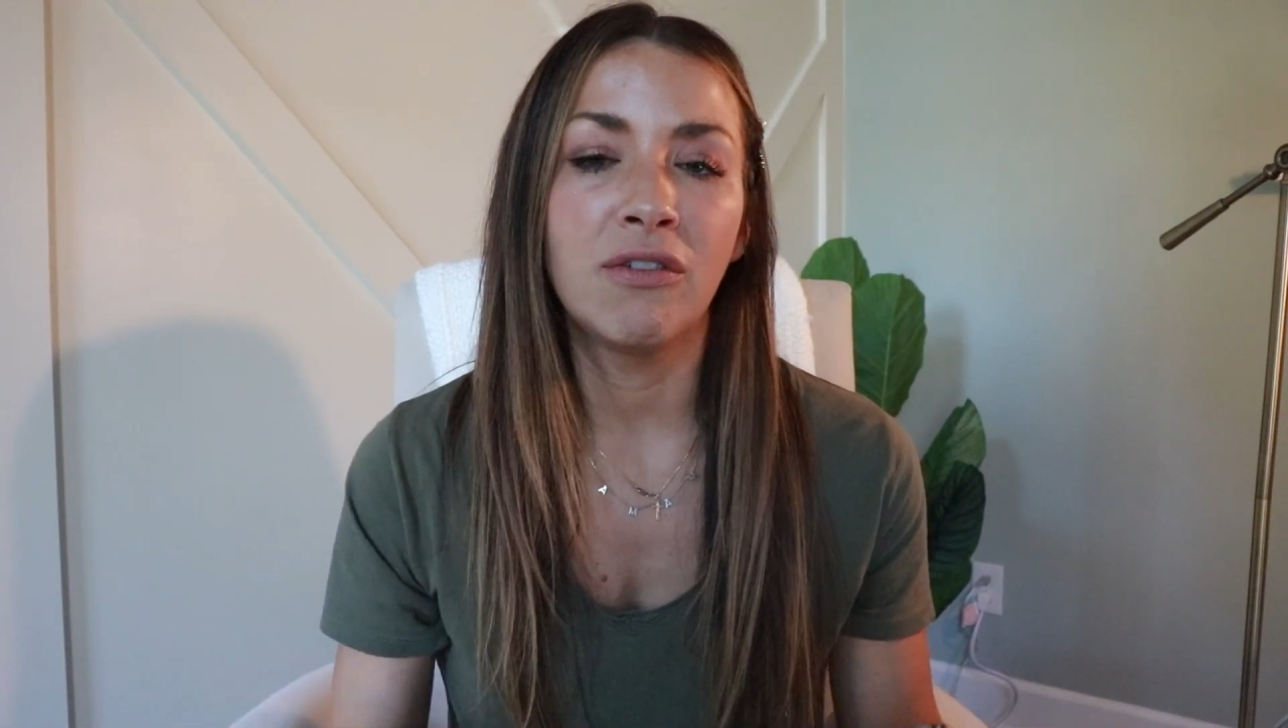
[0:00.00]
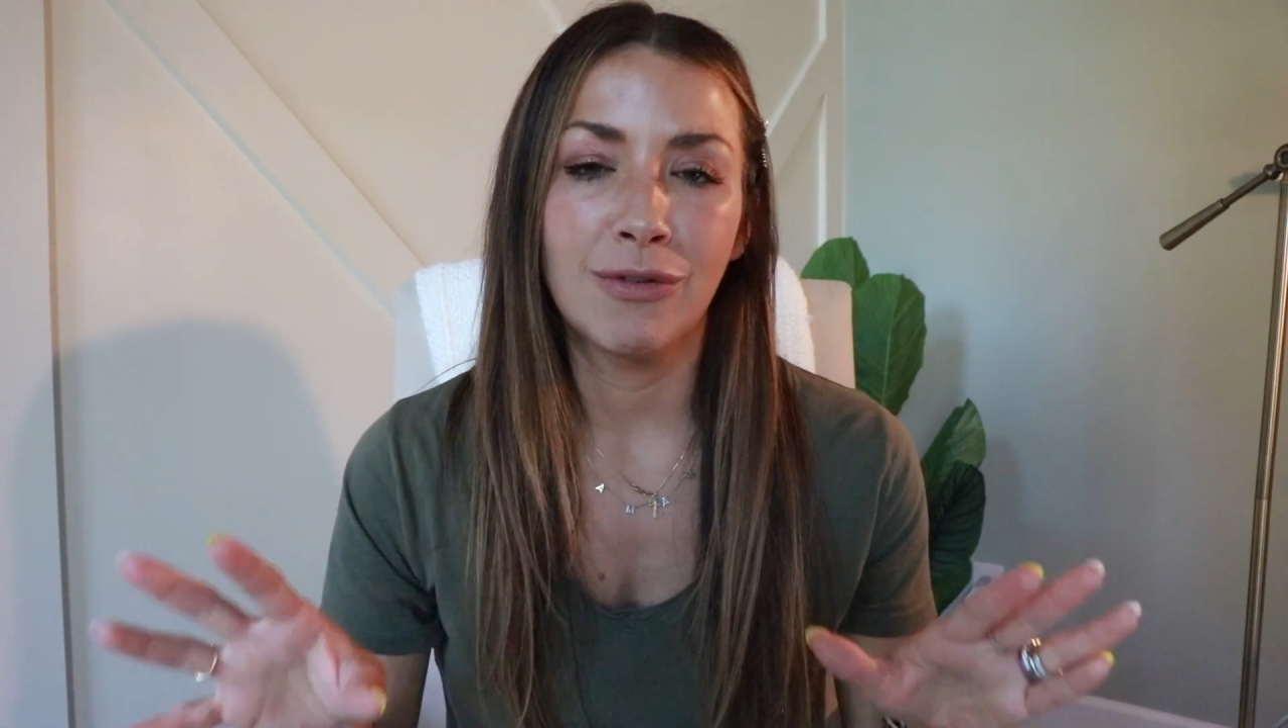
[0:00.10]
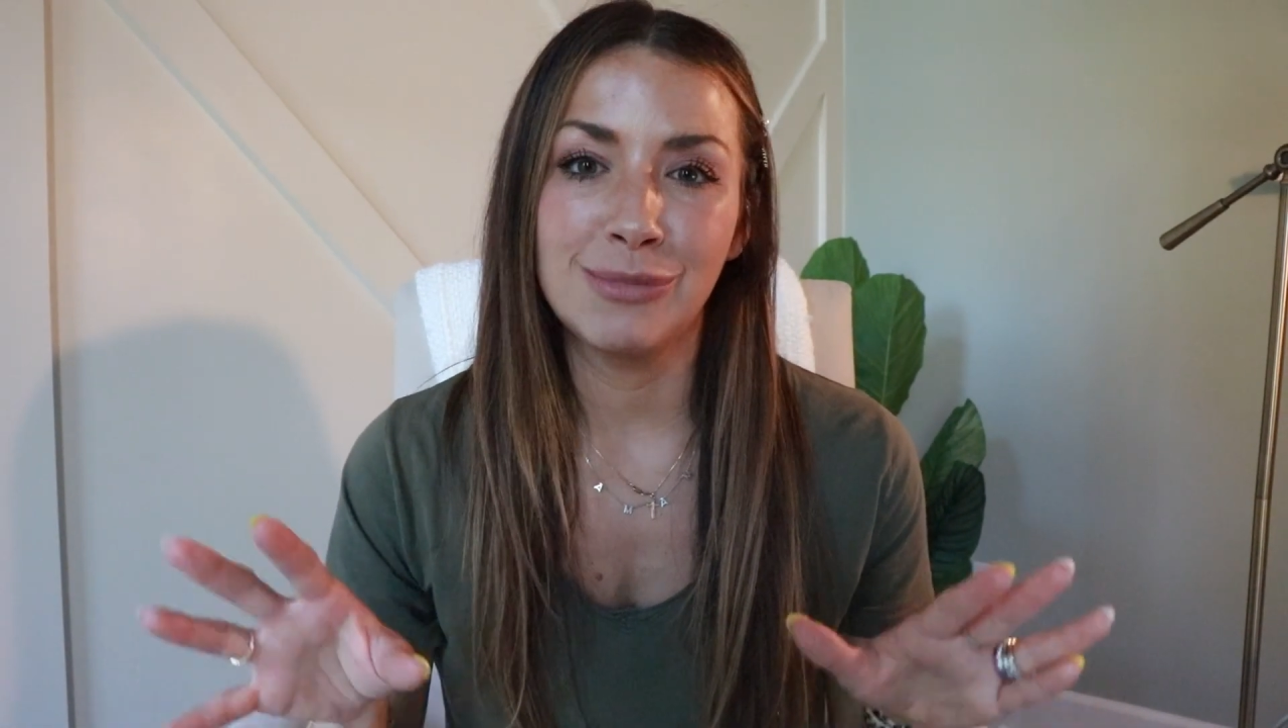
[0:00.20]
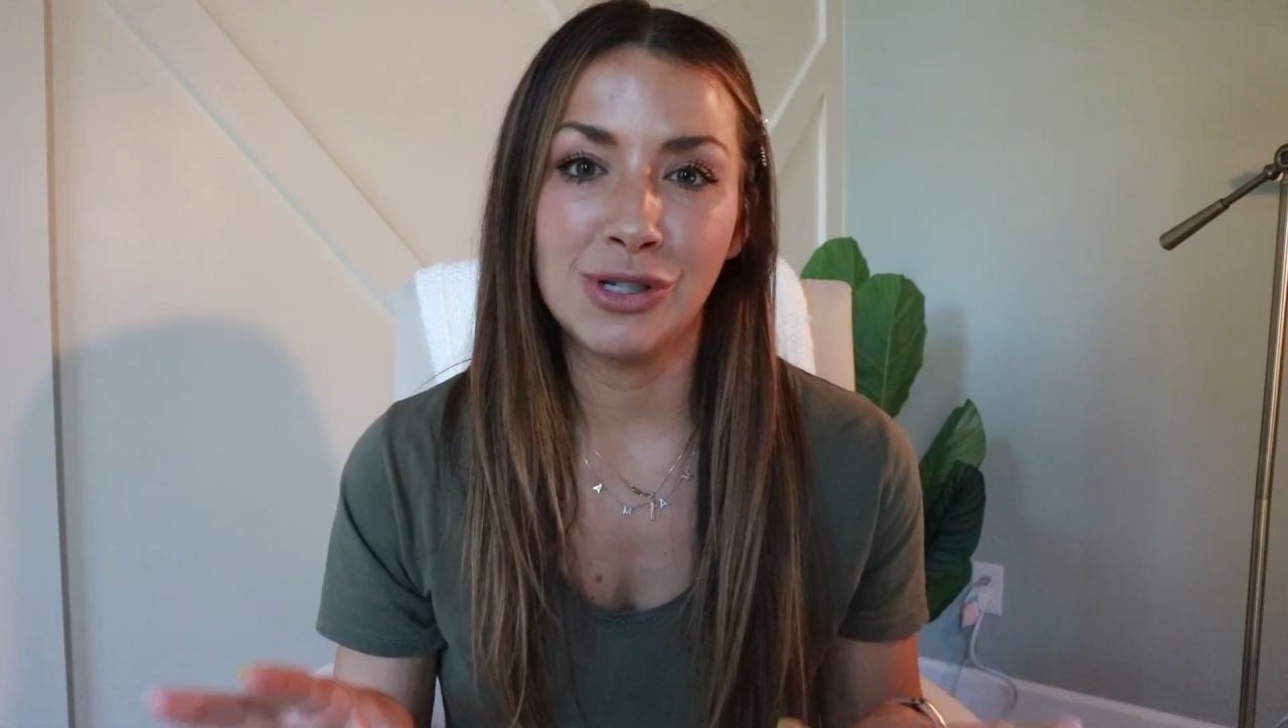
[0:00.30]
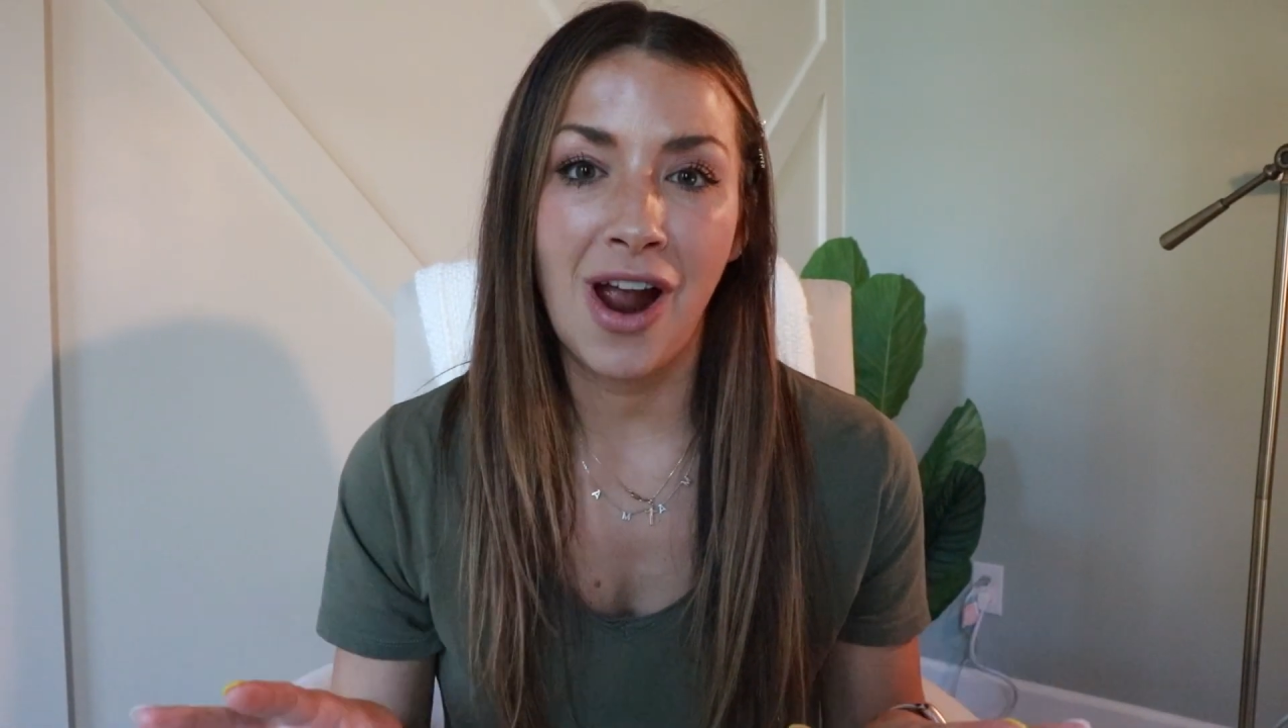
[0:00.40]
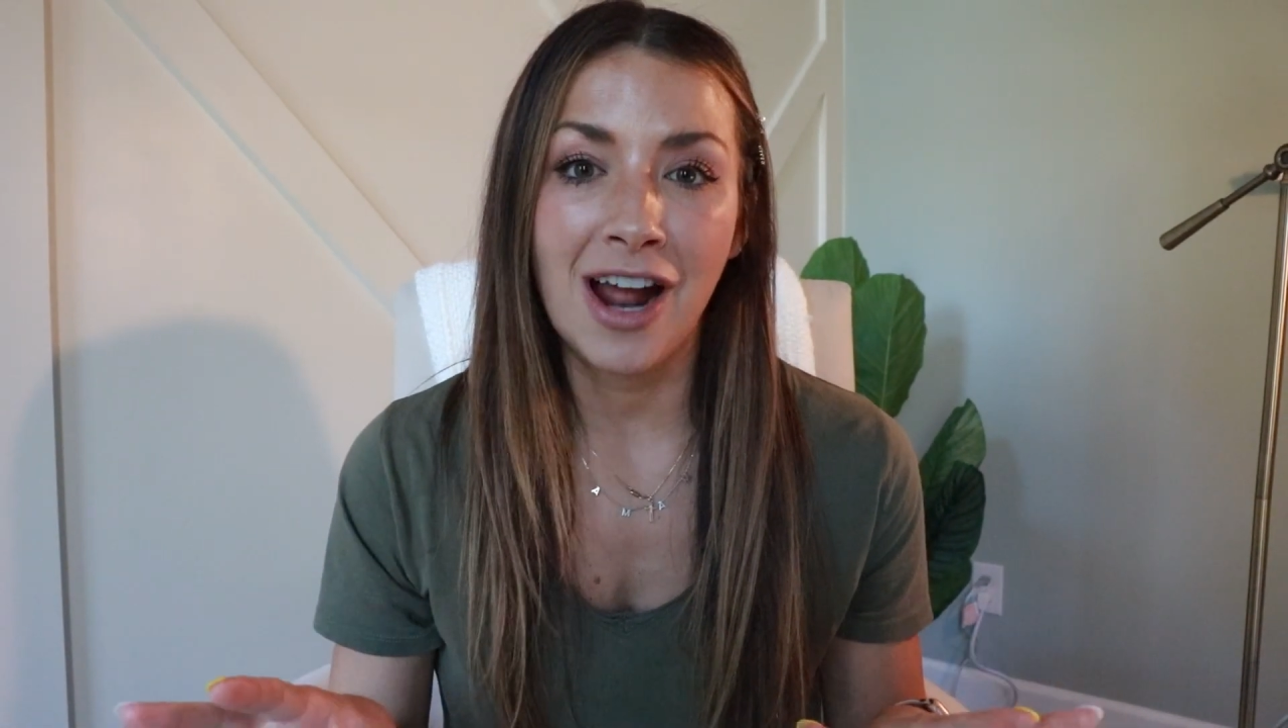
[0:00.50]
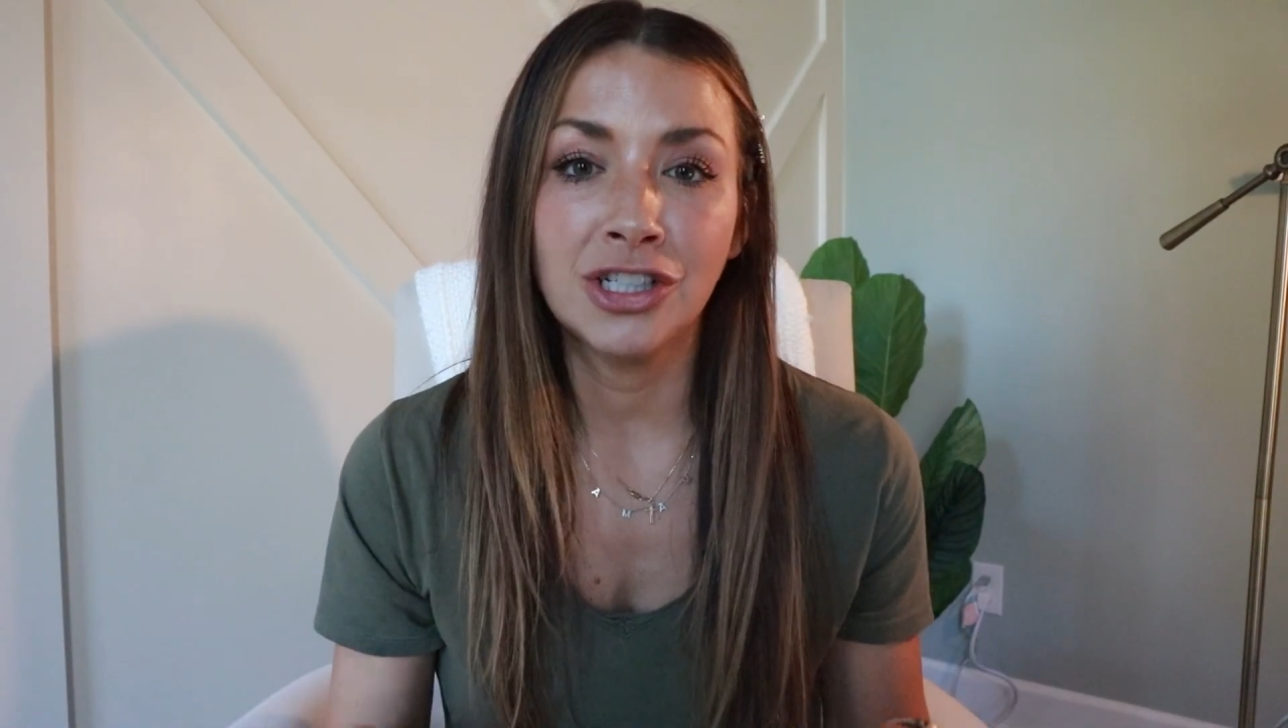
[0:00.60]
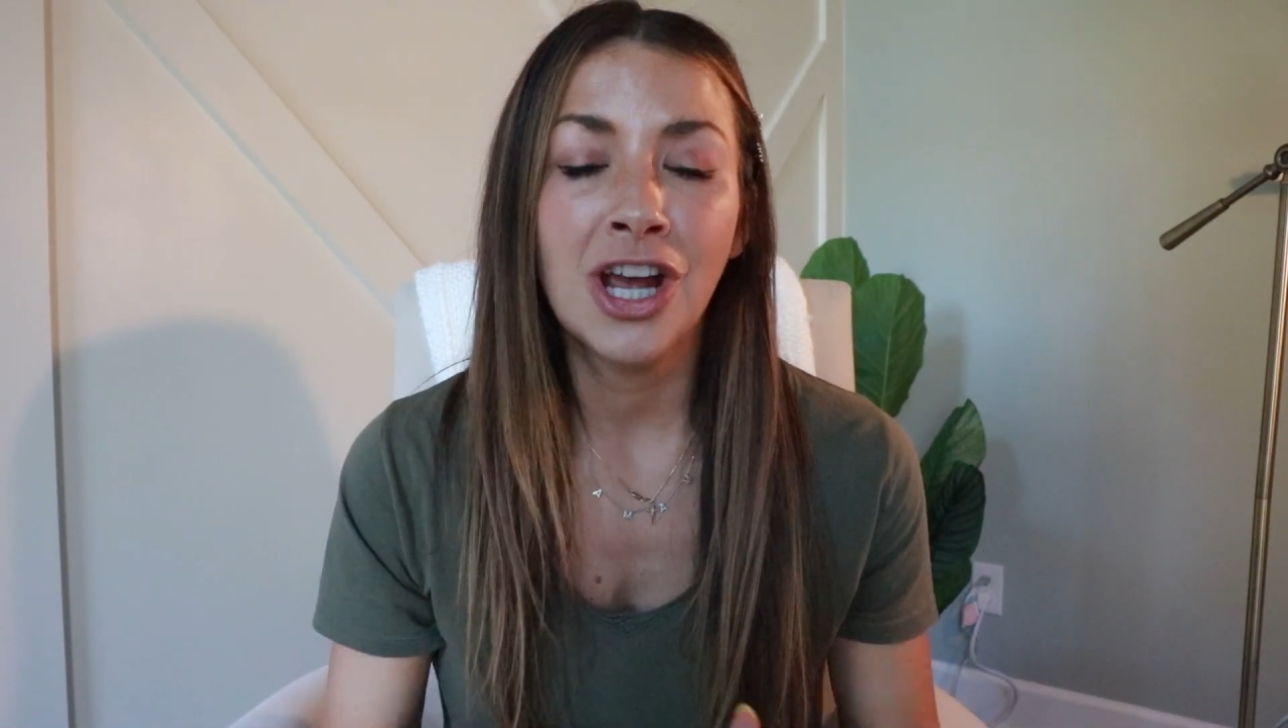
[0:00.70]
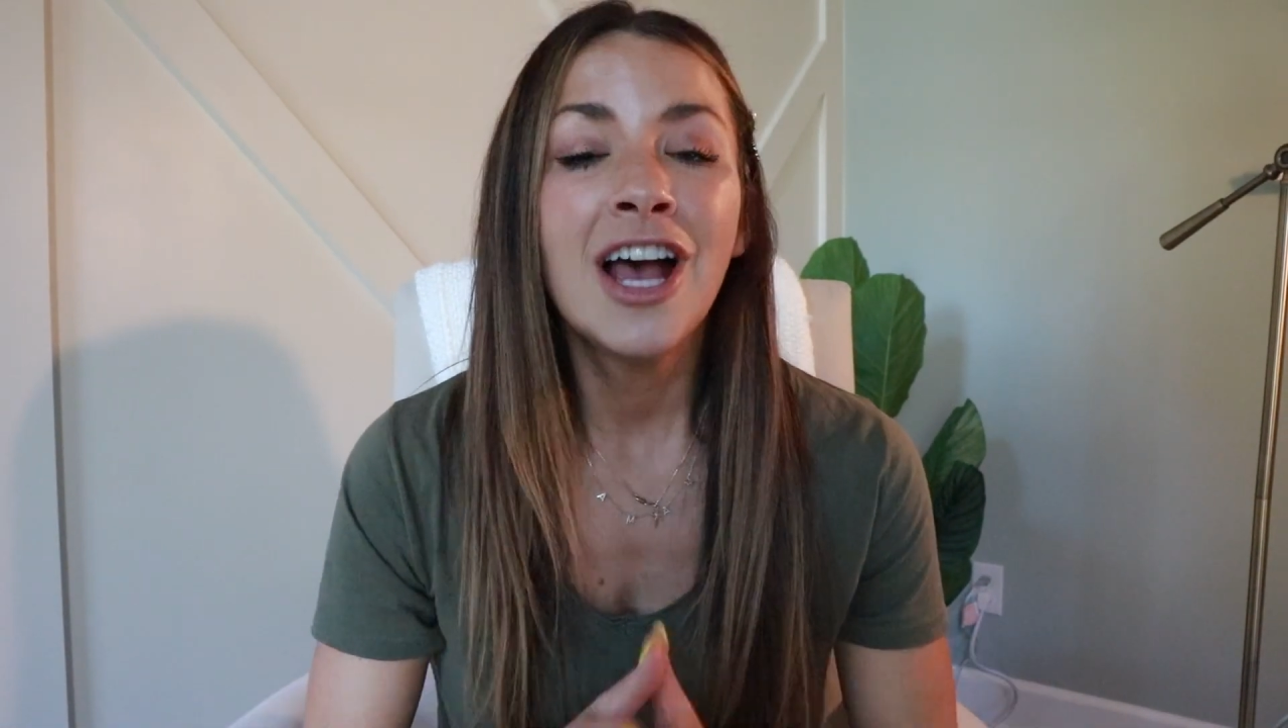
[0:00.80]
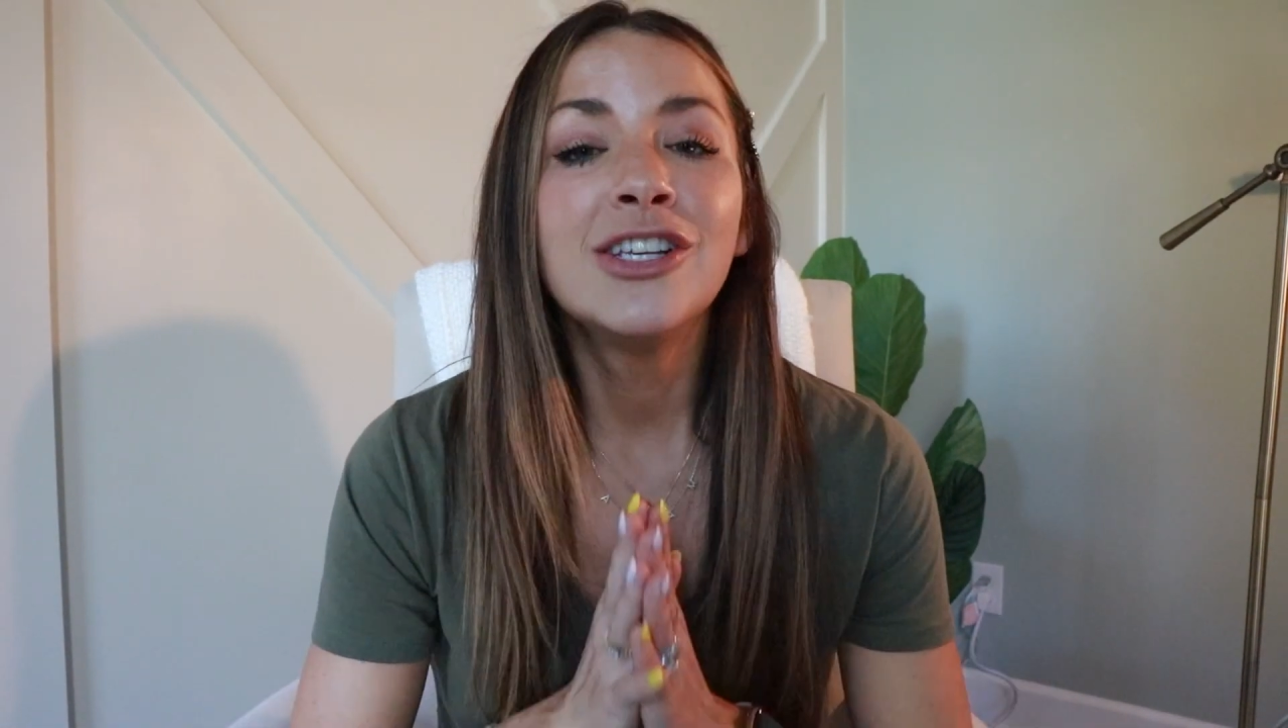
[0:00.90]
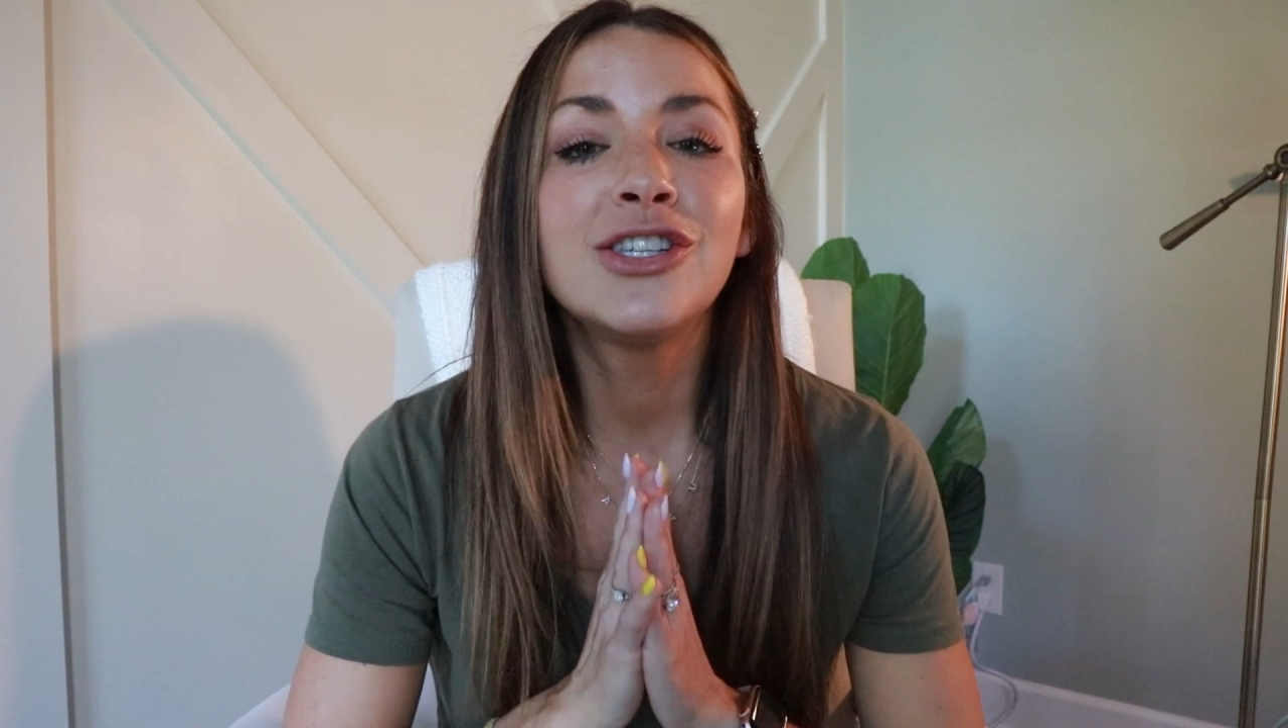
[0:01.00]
from scratch.